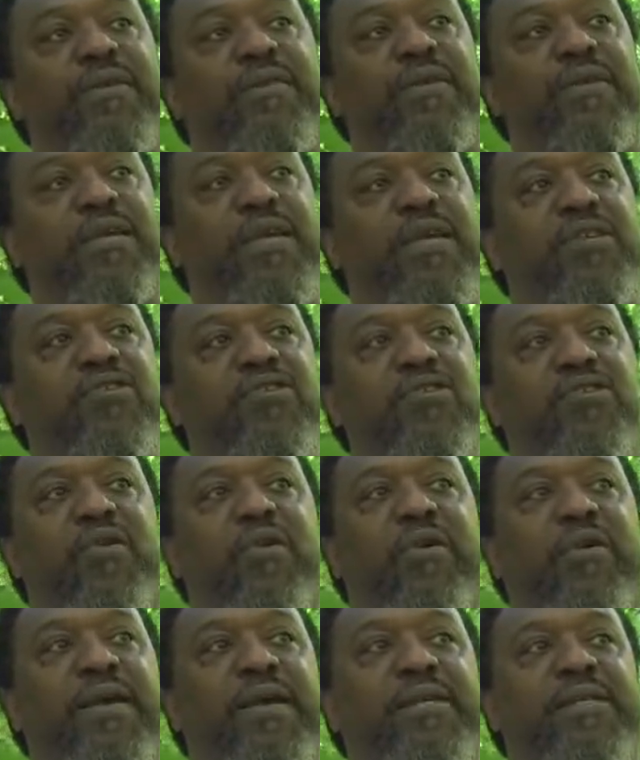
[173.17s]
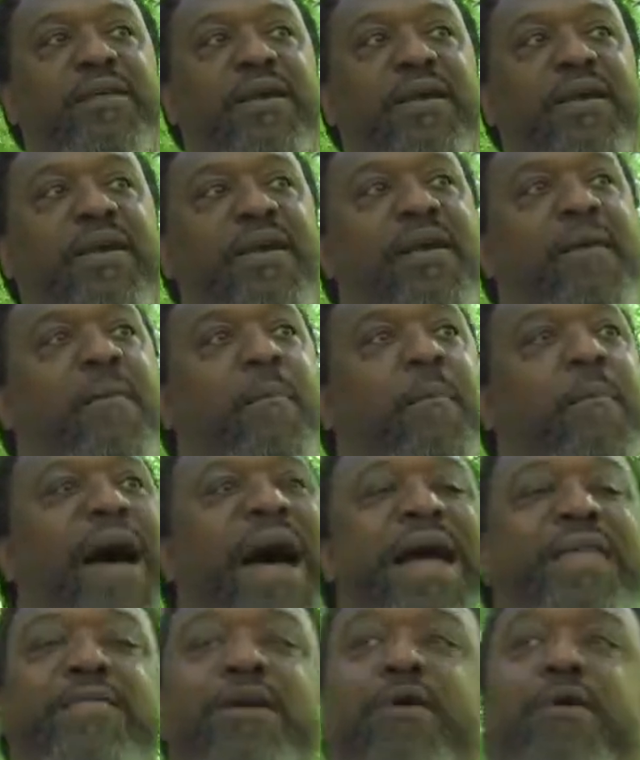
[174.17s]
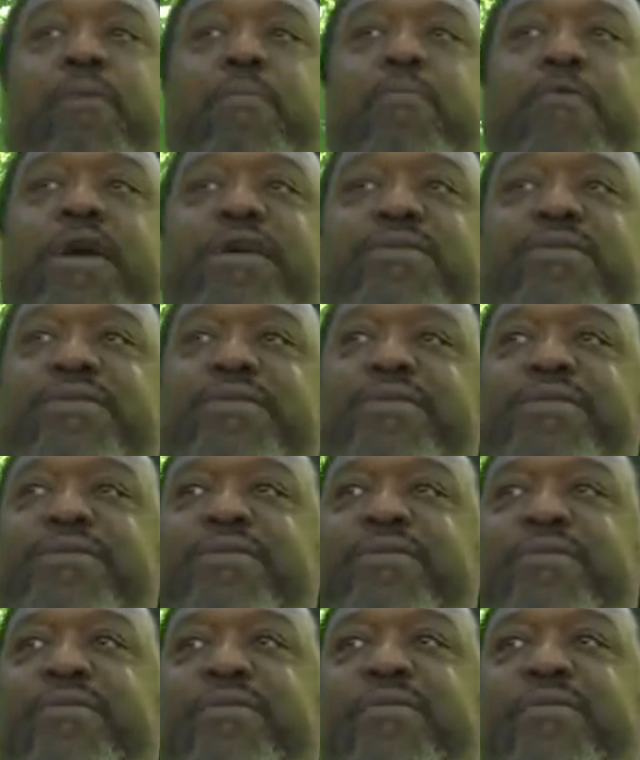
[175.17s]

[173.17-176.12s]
to these stories by their oppressors,